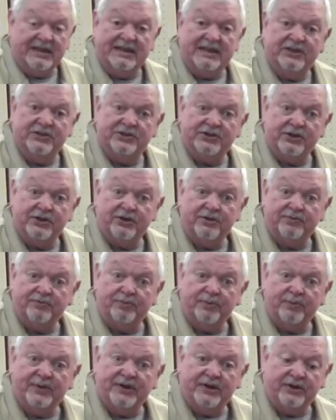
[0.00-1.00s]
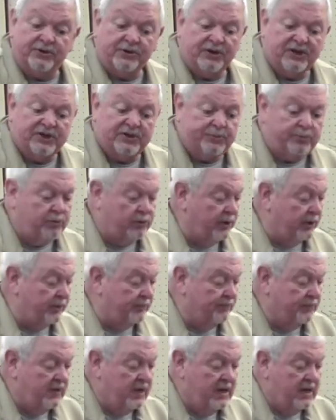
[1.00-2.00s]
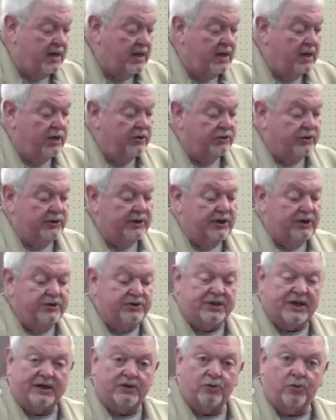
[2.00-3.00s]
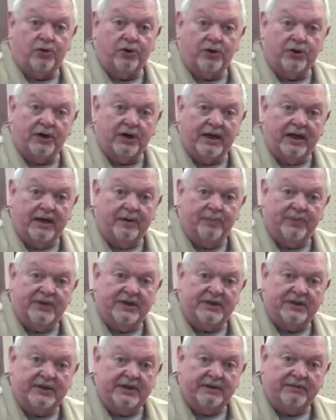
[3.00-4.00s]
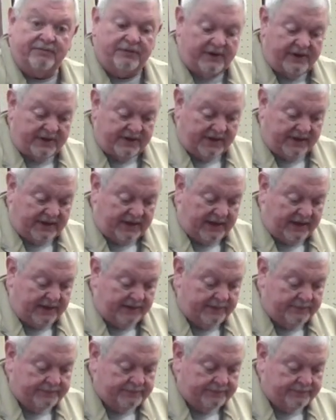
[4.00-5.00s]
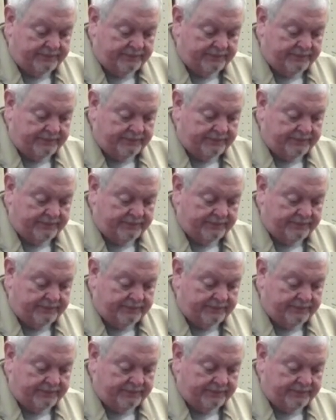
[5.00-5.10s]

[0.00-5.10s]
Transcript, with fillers: it easier for me to transport. So here's that quarter NPT fitting again.